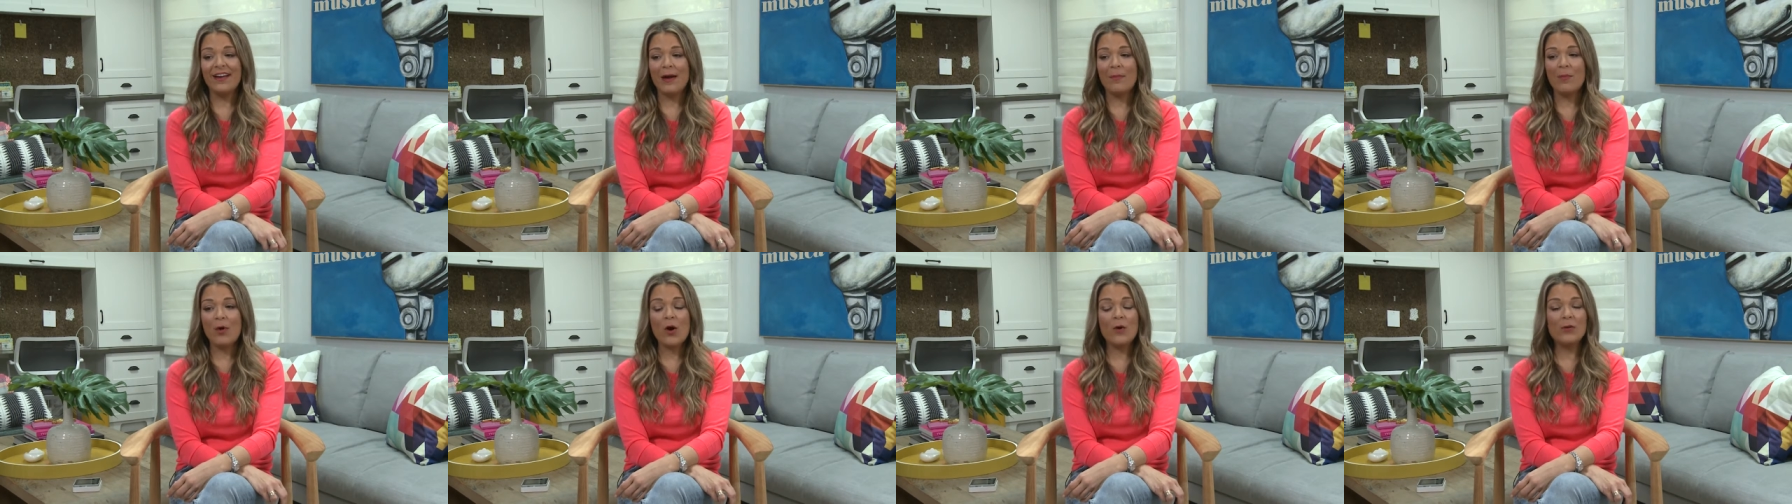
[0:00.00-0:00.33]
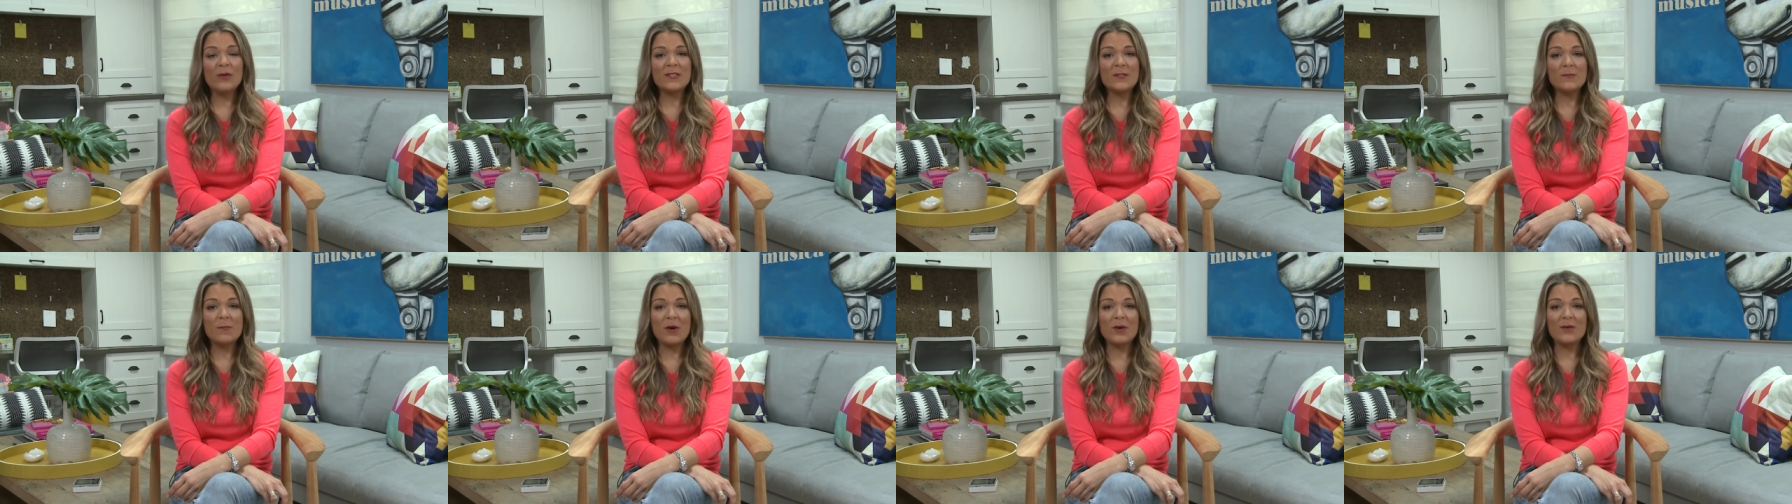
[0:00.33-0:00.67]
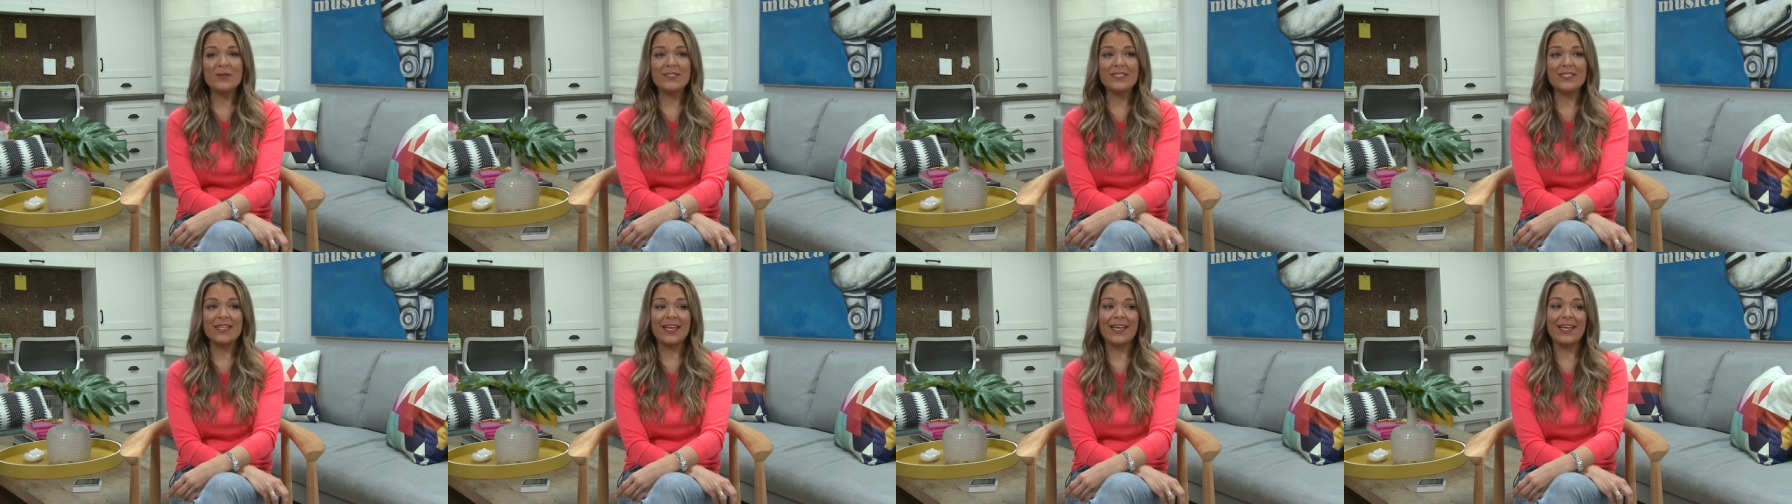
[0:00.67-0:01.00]
I'm always
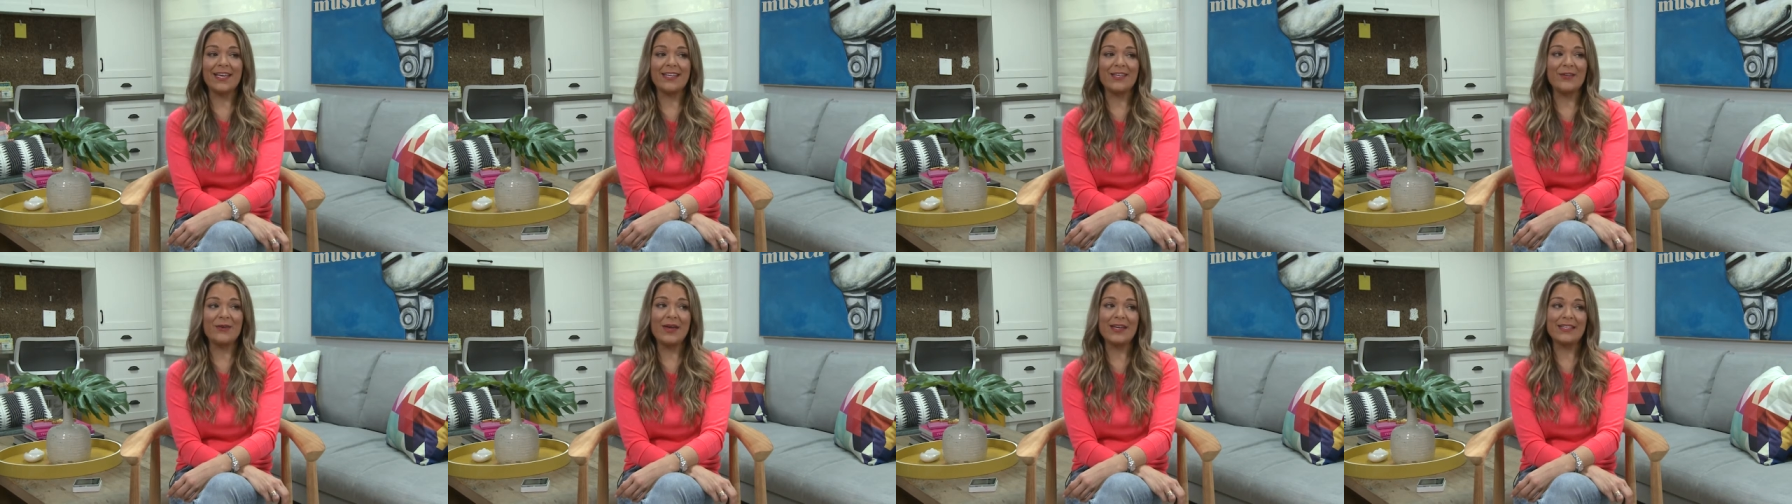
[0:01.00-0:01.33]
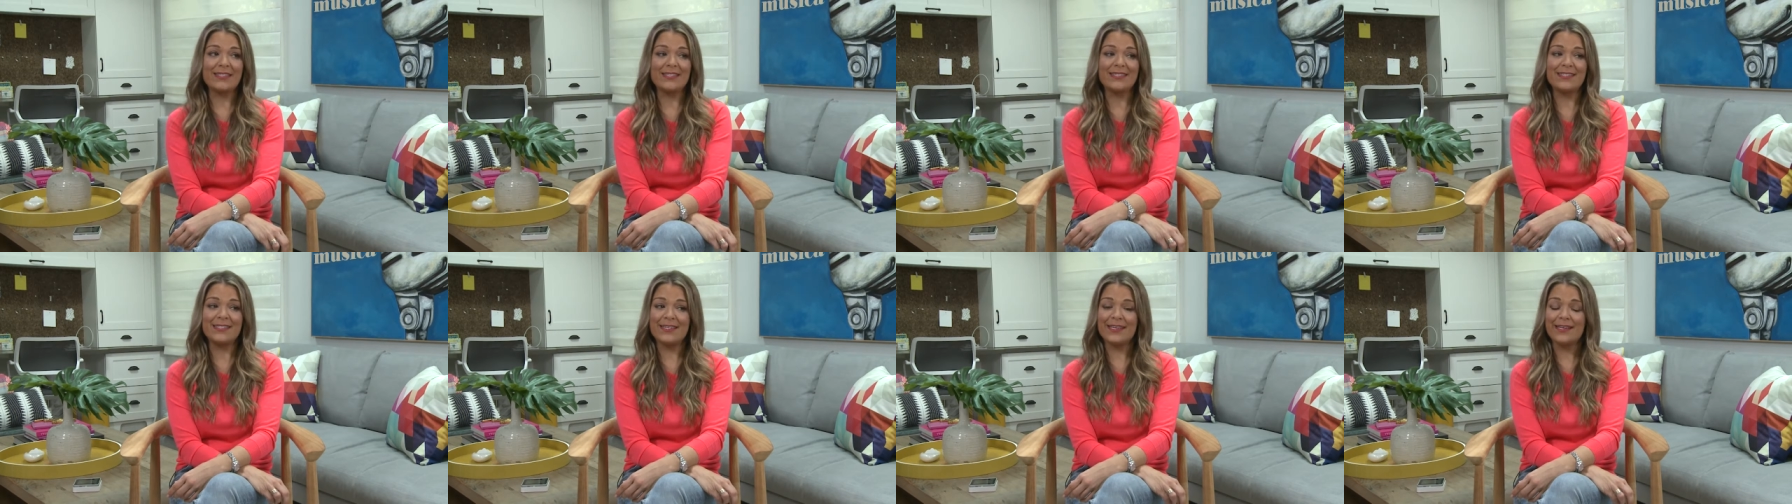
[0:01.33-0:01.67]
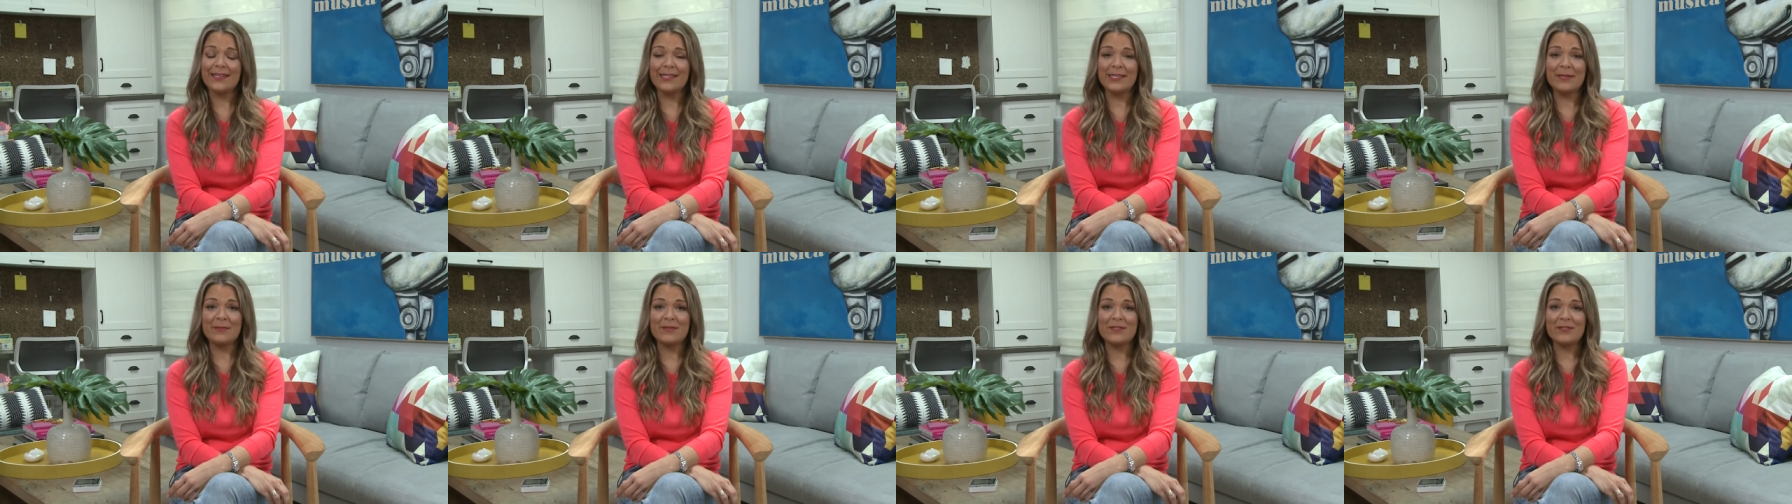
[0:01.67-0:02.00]
posting, and you get to see a
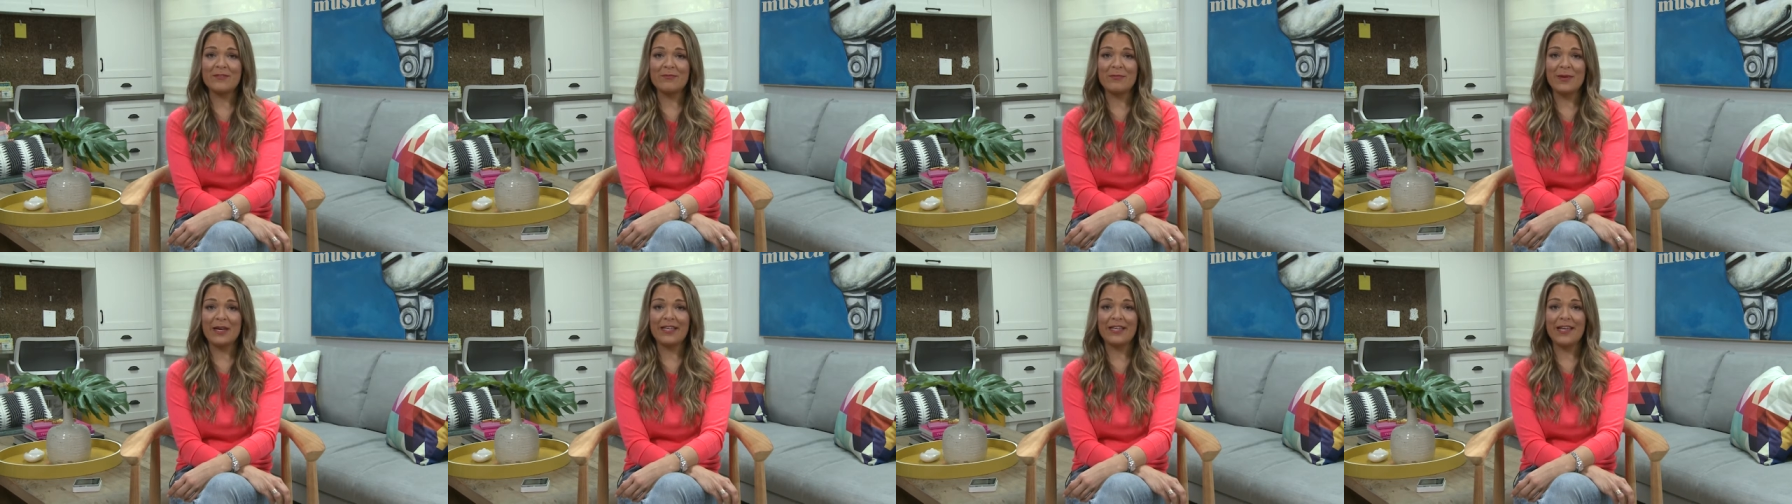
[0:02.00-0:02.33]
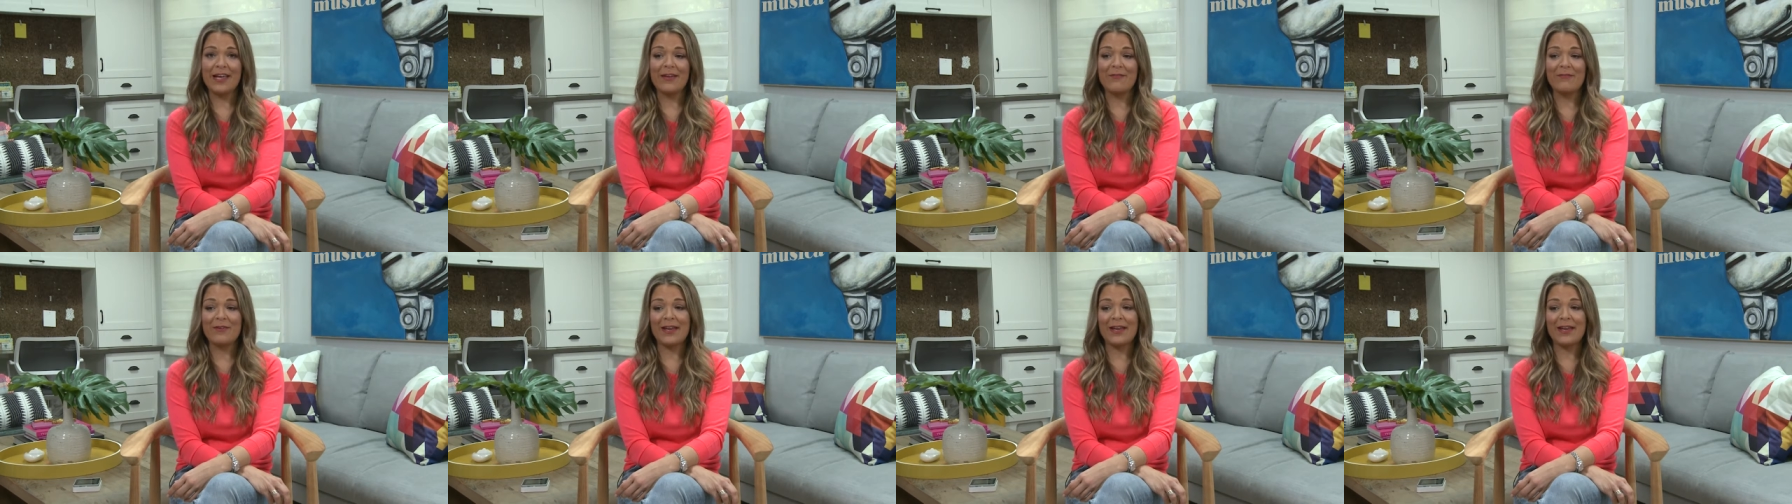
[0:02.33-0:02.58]
glimpse of my life.